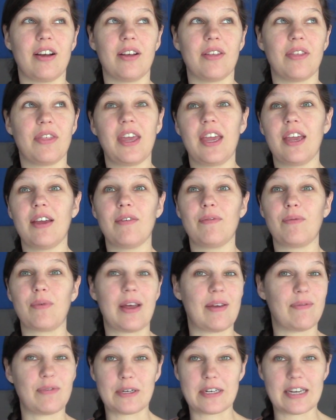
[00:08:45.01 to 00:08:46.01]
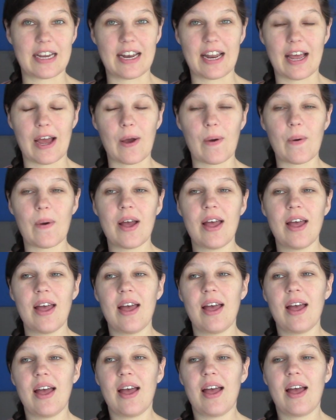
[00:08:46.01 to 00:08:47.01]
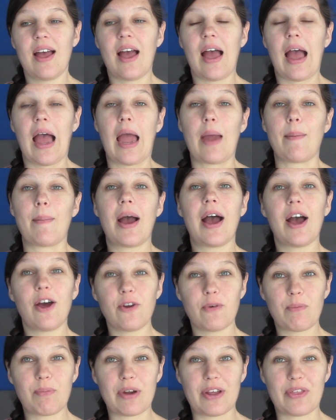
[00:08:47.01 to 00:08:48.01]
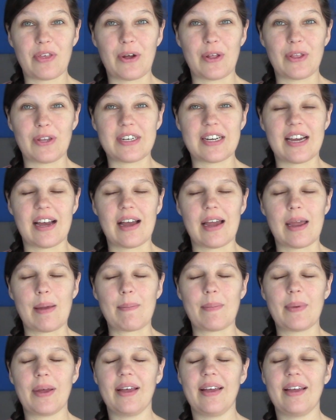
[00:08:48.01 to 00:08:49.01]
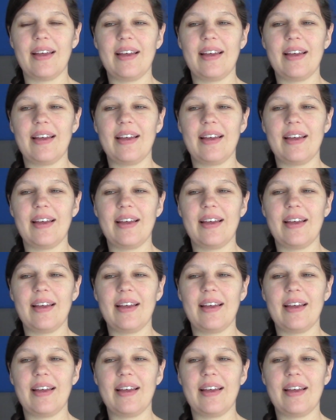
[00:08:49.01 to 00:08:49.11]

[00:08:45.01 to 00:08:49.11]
a thing for every day now. I'm out of breath all the time.